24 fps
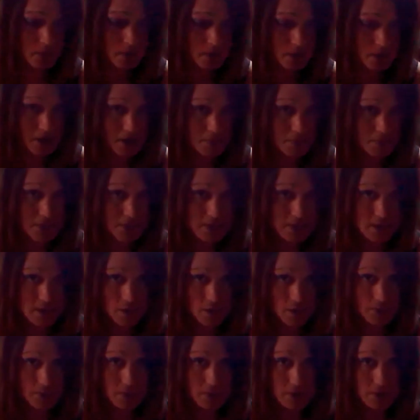get mixed
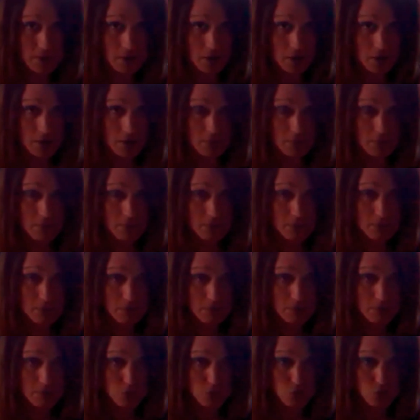up in
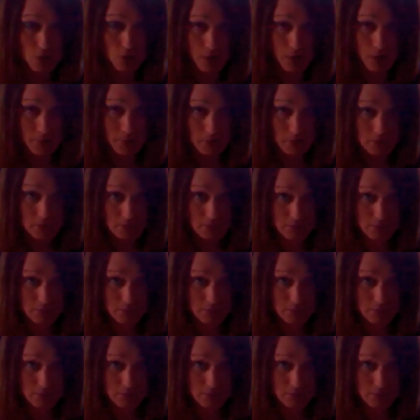drama.